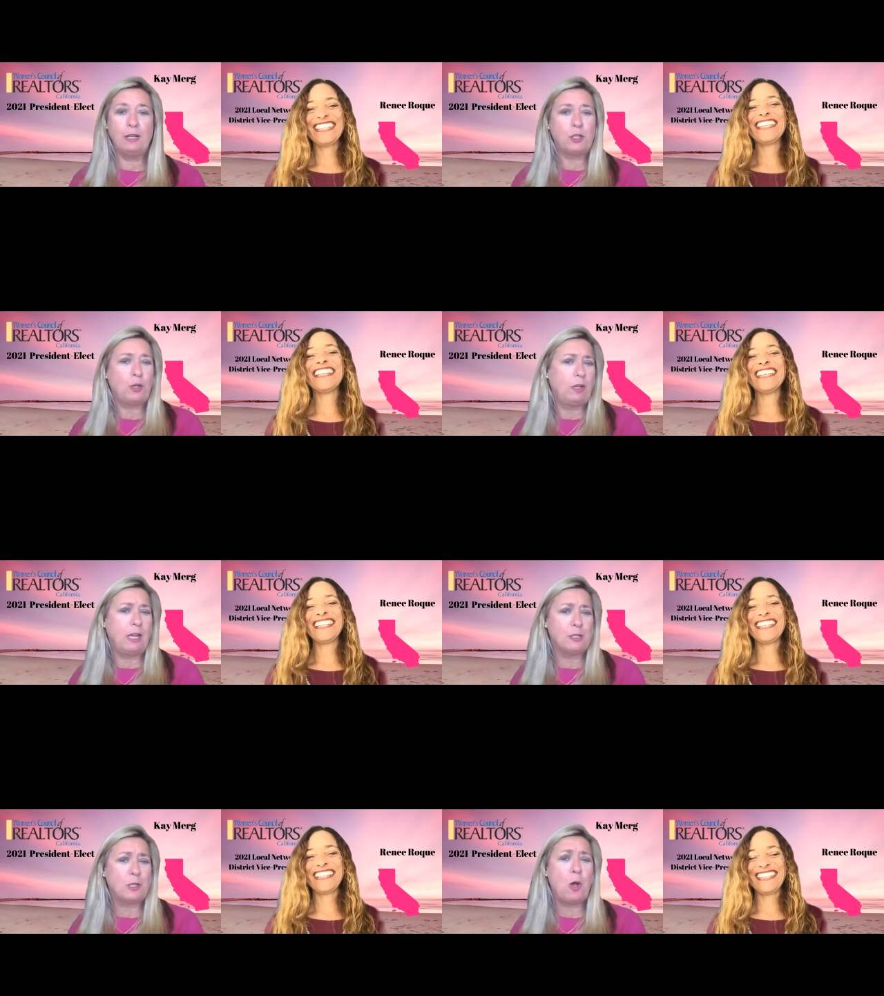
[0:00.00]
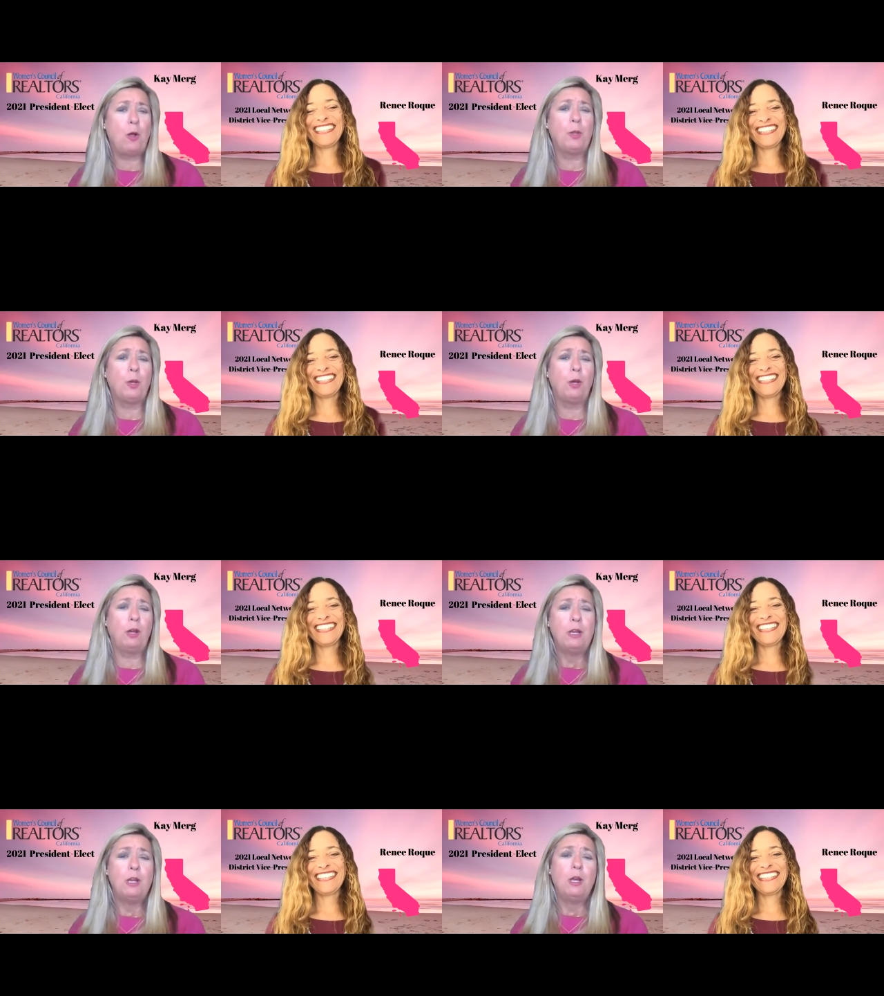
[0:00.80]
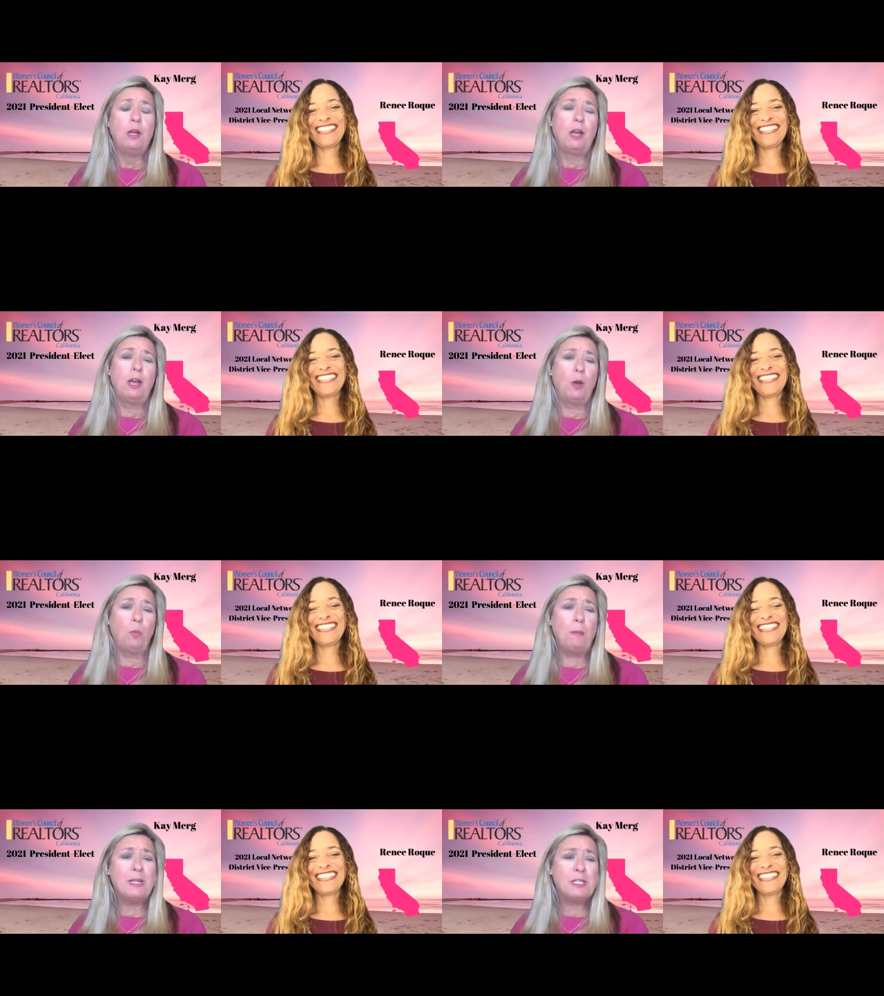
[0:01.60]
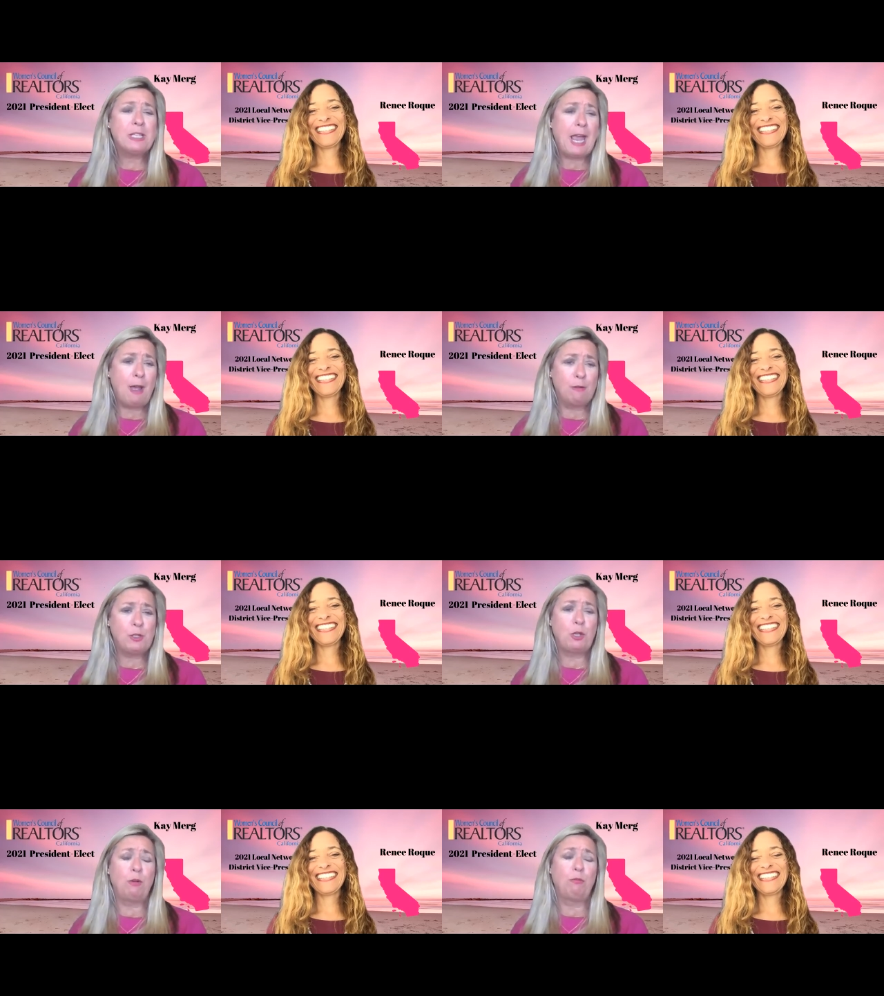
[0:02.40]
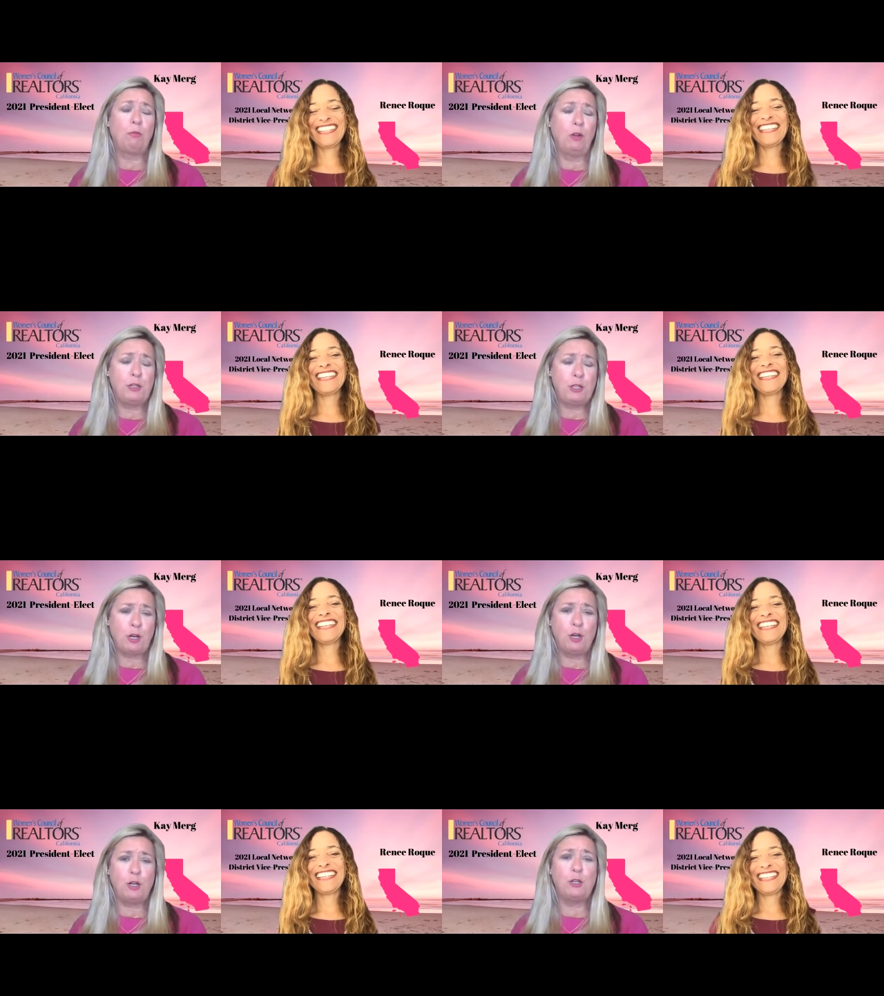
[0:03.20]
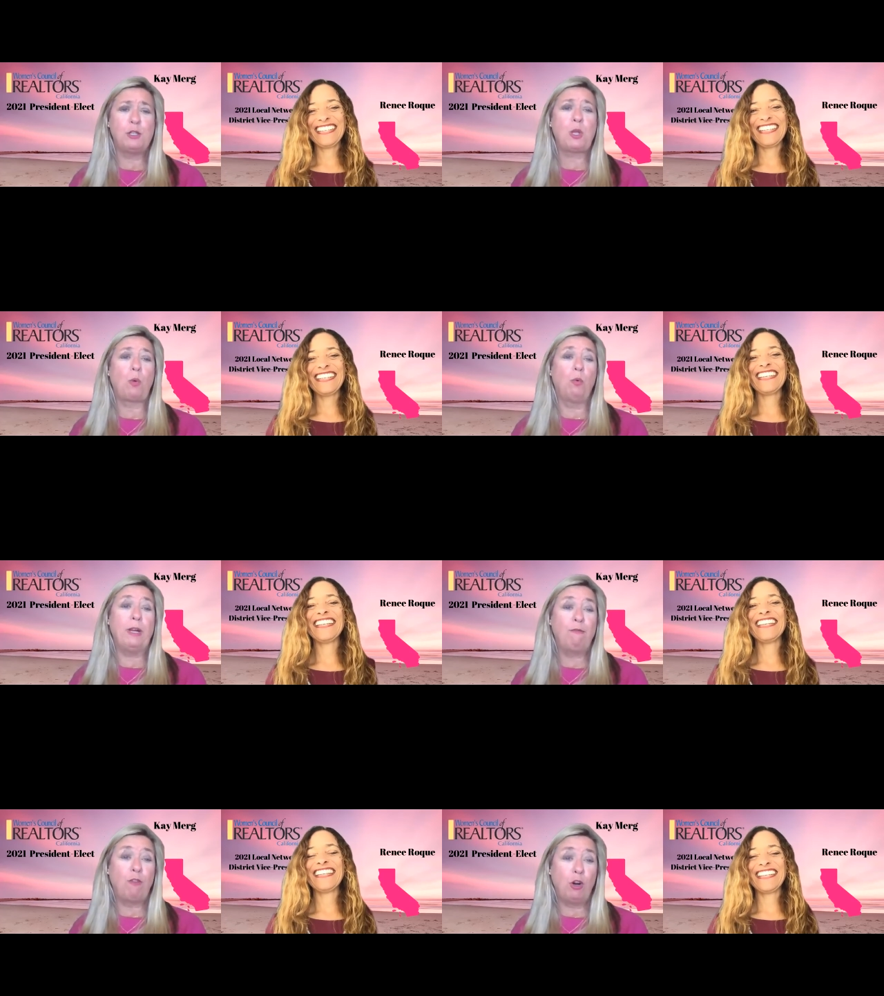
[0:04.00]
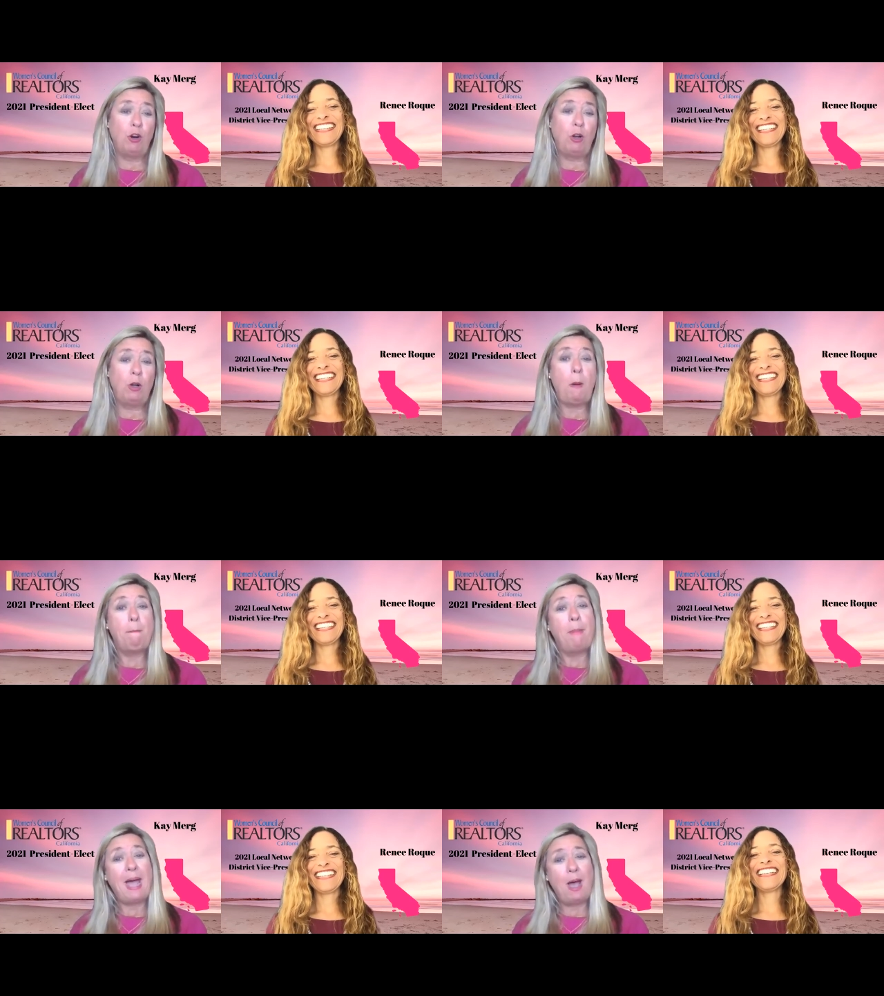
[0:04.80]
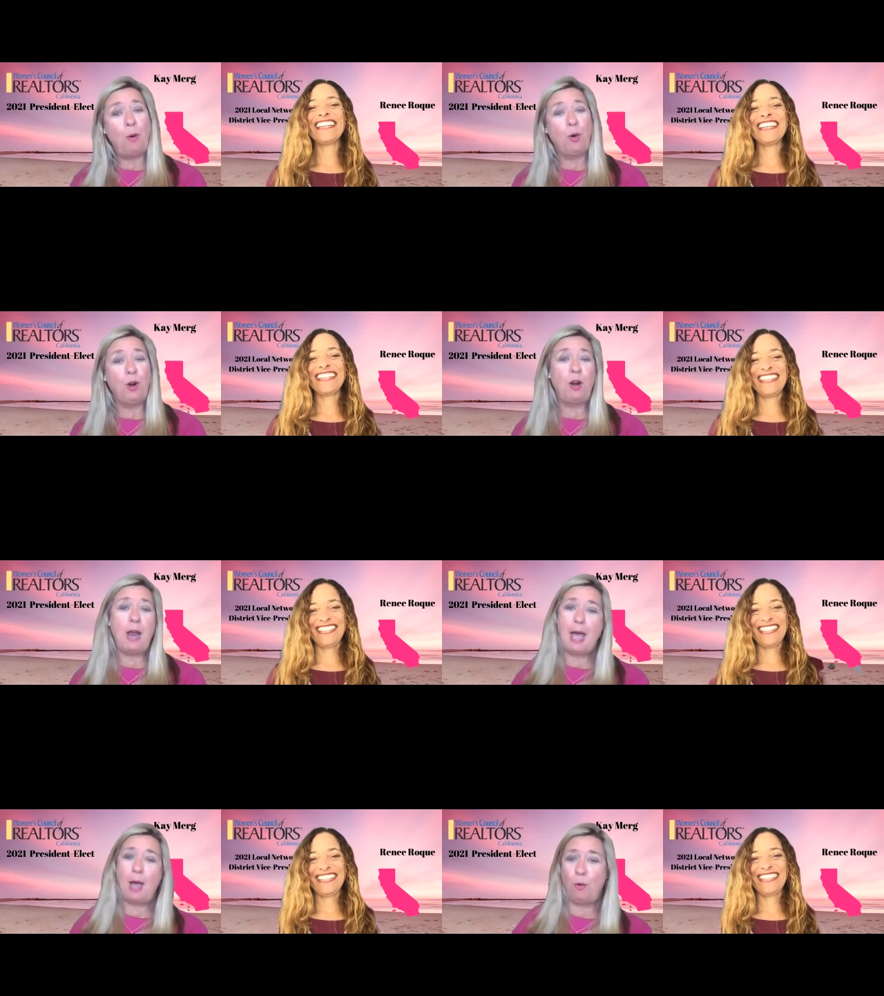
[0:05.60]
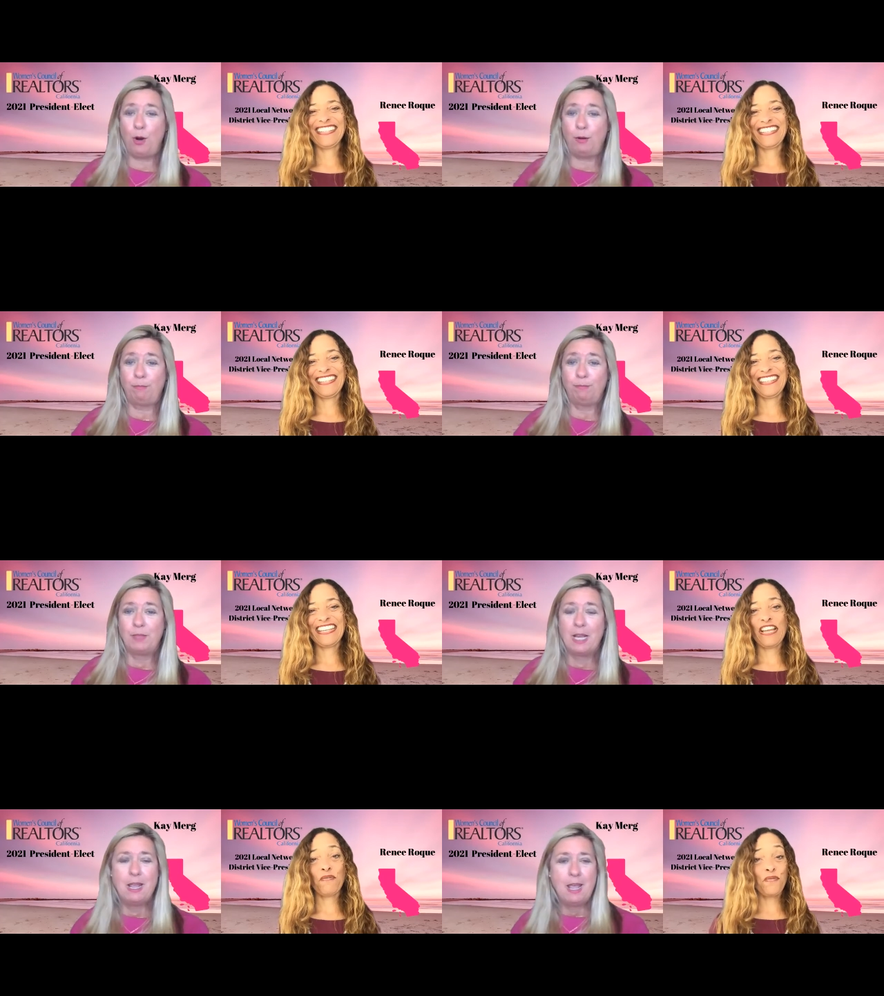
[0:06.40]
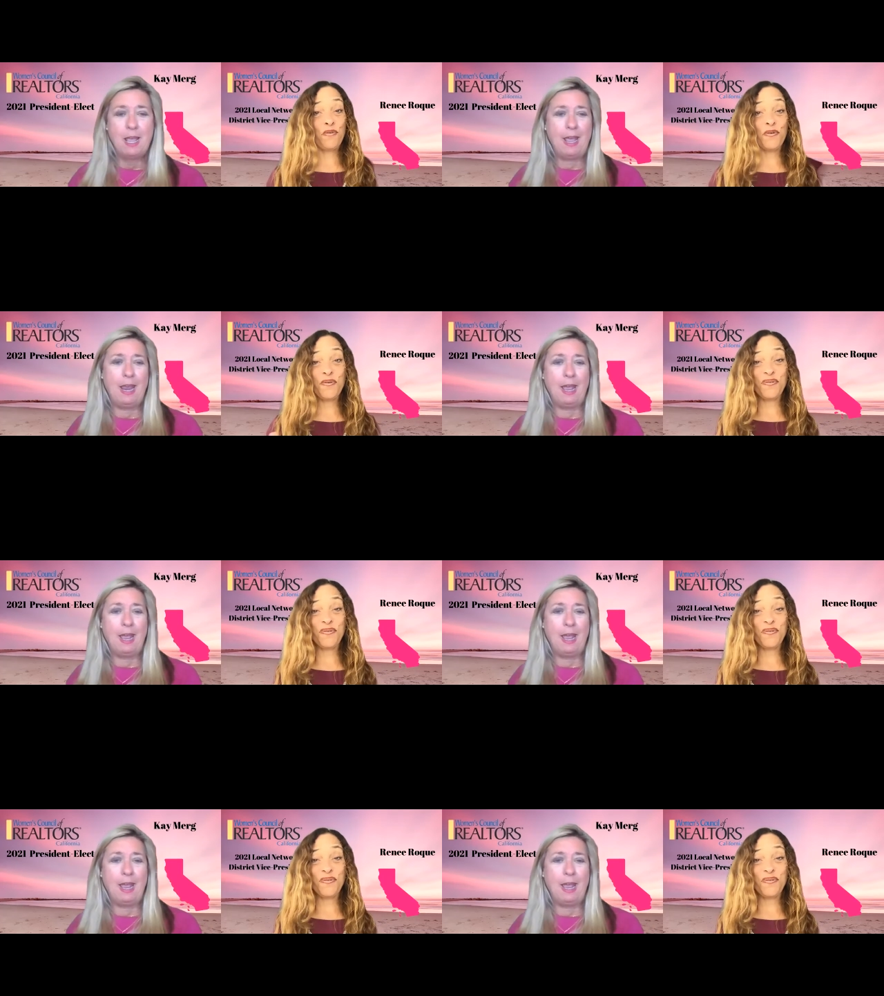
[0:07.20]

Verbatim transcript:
Speaker 1: It's it's called the uh, Women's Council of Realtors Referral Power Hour. Woohoo!